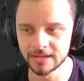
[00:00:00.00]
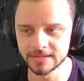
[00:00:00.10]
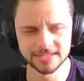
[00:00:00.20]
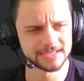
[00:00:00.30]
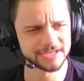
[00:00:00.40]

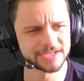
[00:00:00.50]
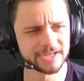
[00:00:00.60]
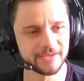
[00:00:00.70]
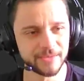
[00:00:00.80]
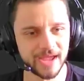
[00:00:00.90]
This is
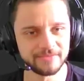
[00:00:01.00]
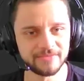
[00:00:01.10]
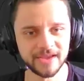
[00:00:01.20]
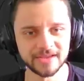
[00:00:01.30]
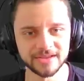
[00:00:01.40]
actually a great
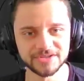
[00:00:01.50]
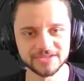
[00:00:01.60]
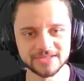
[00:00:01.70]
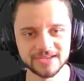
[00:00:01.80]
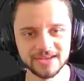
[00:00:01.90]
thing.
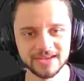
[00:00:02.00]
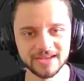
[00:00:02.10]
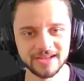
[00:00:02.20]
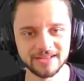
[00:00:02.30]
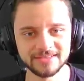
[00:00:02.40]

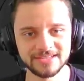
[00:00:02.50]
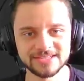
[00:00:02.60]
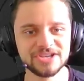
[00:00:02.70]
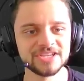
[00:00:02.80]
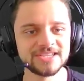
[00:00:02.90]

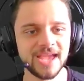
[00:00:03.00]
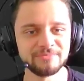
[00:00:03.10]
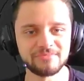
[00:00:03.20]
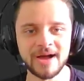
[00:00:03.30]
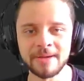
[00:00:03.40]
This just
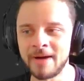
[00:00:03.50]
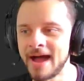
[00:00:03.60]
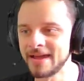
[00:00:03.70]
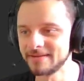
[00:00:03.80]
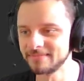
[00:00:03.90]
came to my
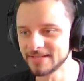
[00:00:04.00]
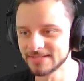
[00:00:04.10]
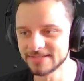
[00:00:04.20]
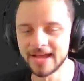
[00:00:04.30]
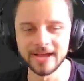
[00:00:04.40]
mind
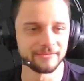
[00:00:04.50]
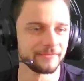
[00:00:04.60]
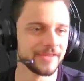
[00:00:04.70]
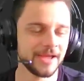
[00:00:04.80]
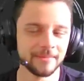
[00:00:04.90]
because,
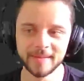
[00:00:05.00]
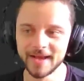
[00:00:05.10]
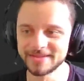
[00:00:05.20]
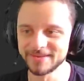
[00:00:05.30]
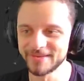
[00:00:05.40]

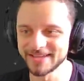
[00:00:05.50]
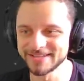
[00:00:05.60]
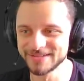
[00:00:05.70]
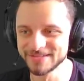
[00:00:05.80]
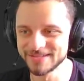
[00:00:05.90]
but you can
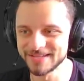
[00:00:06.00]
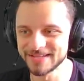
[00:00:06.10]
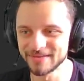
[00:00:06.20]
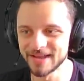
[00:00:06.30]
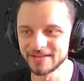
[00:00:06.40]
still see
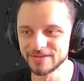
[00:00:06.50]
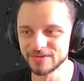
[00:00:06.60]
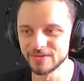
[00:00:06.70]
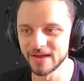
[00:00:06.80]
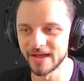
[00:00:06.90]
that you can
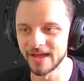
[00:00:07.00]
do